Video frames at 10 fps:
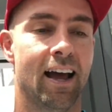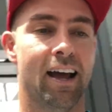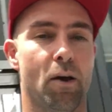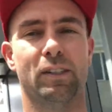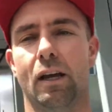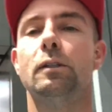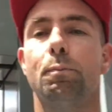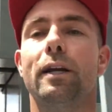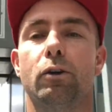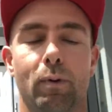It was a
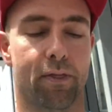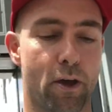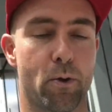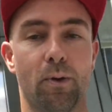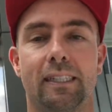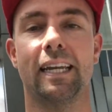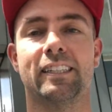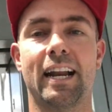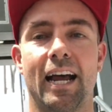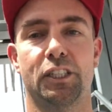pretty good one though. It was
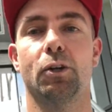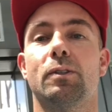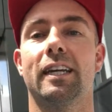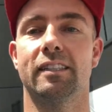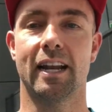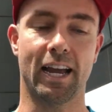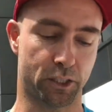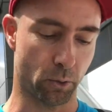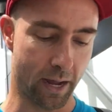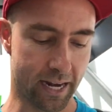international to
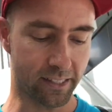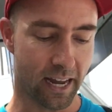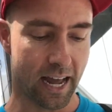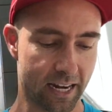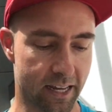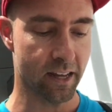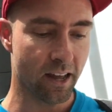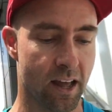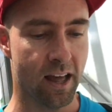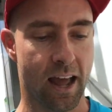international, any to any.
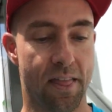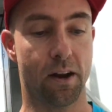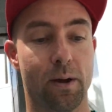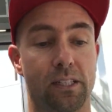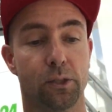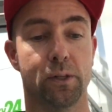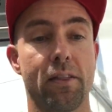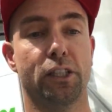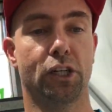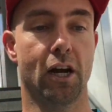And then I went to
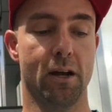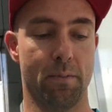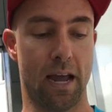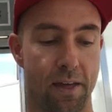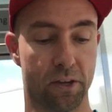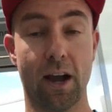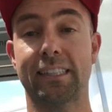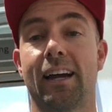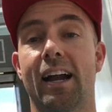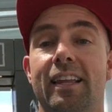another shop and the guy
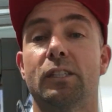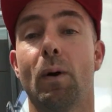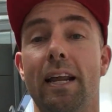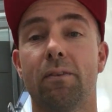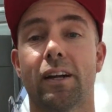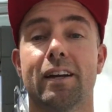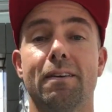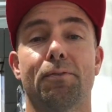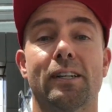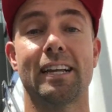started at 20 ringgit
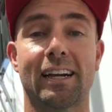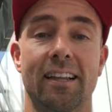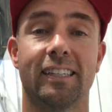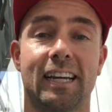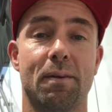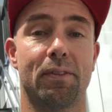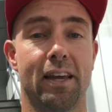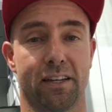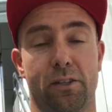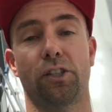for exactly the same
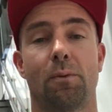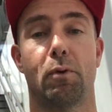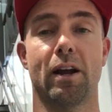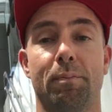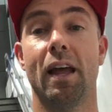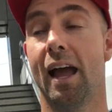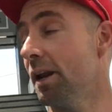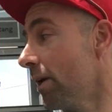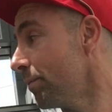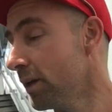thing, so shop around.
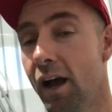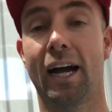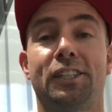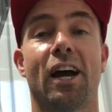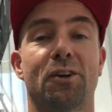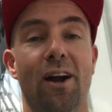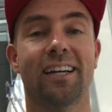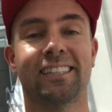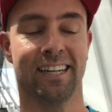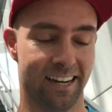Anyway, I
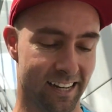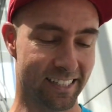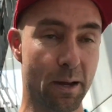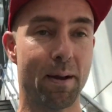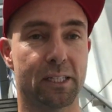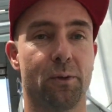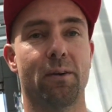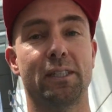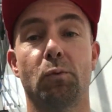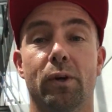digress. Let's get back to it. I'm
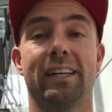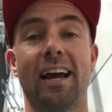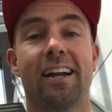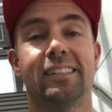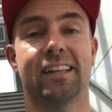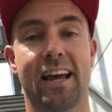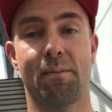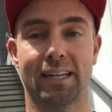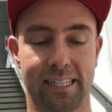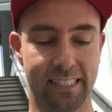just walking down into the
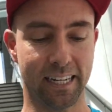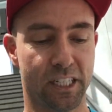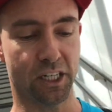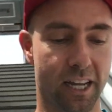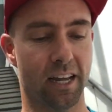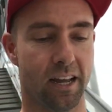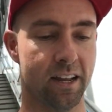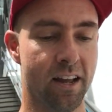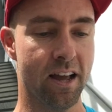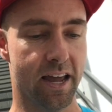MRT station here
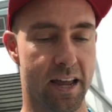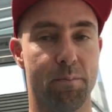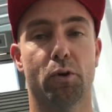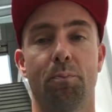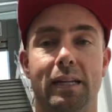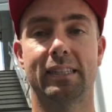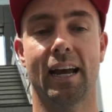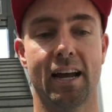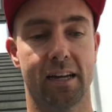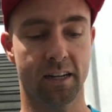in Bukit
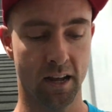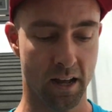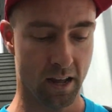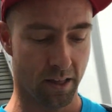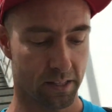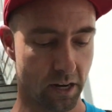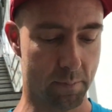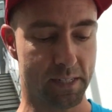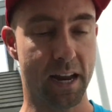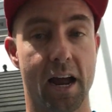Bintang. The time
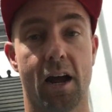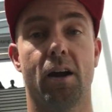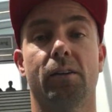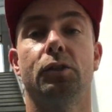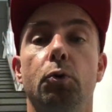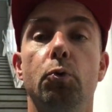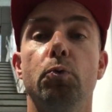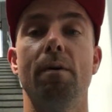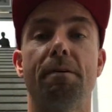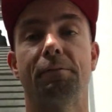is now
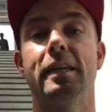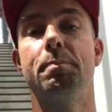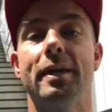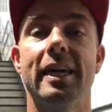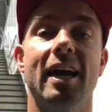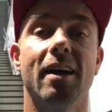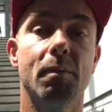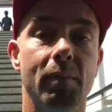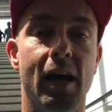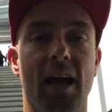2:50
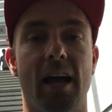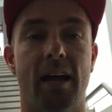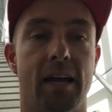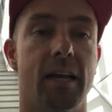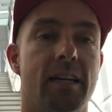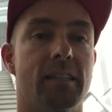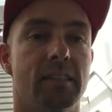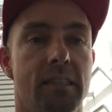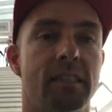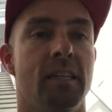p.m. and
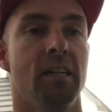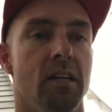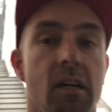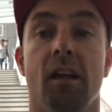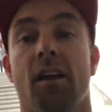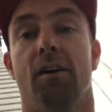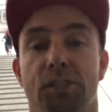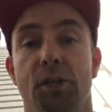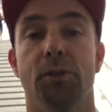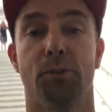I'll show
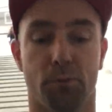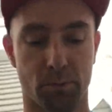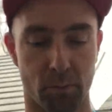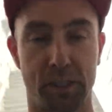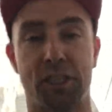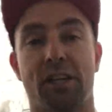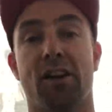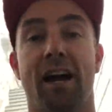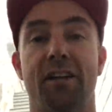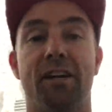you which
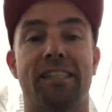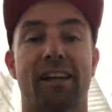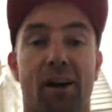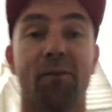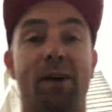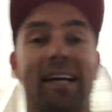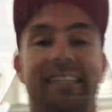line you need to get on when I get